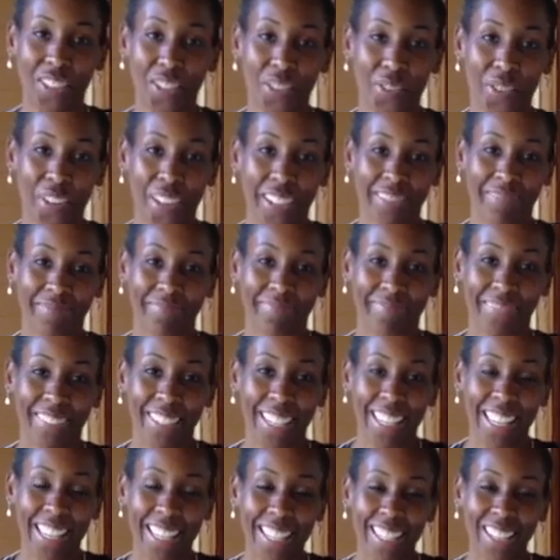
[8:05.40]
your run.
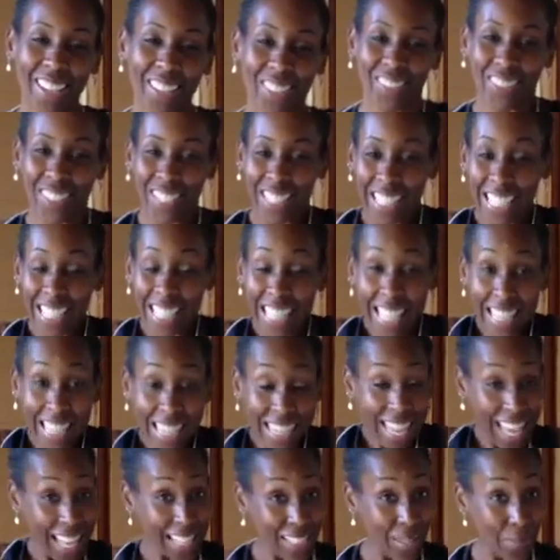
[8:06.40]
So
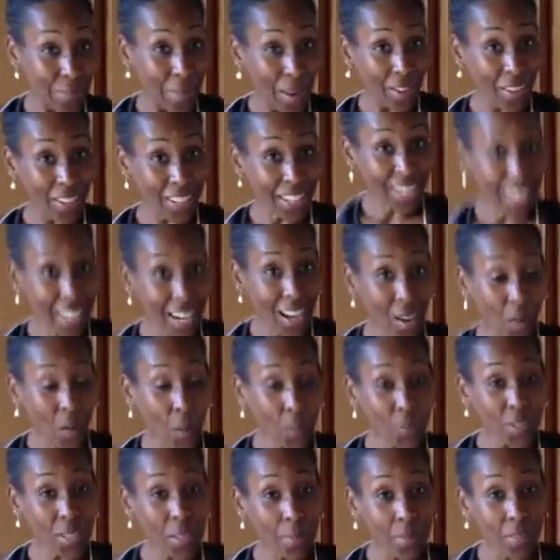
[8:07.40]
that's about it. I
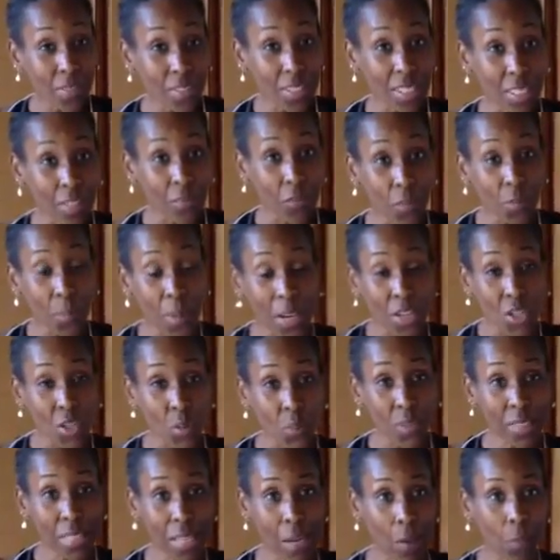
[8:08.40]
hope some of this information
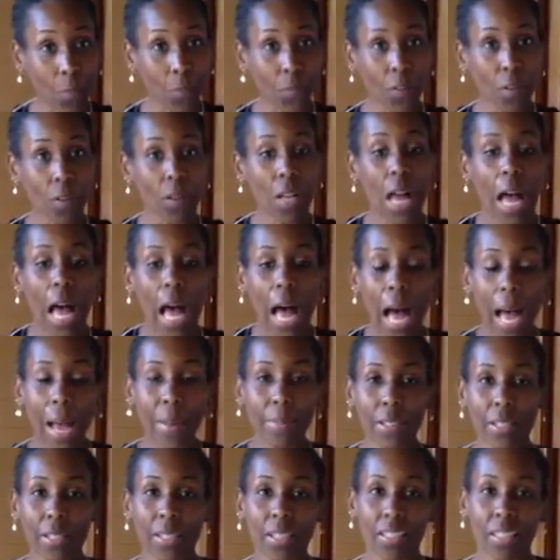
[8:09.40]
was helpful.
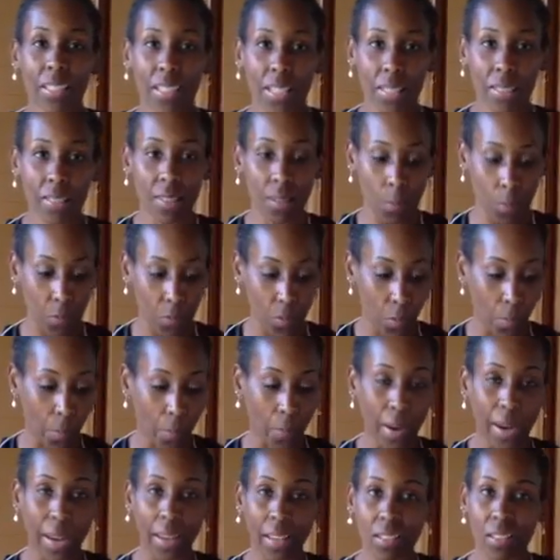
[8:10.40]
I'm going to list some of the
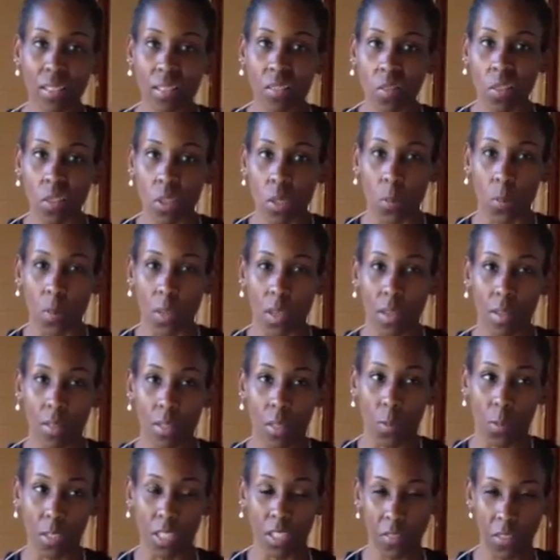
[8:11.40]
brands of the
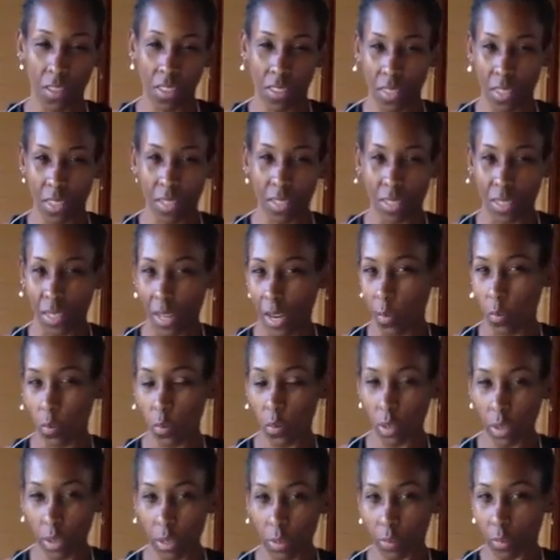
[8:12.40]
specific things that I
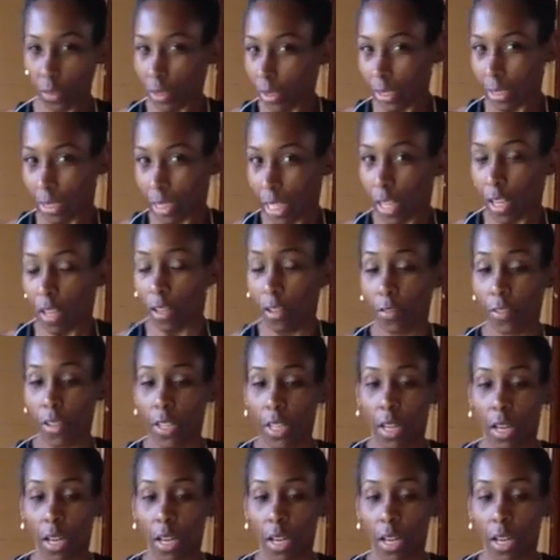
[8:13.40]
really, really love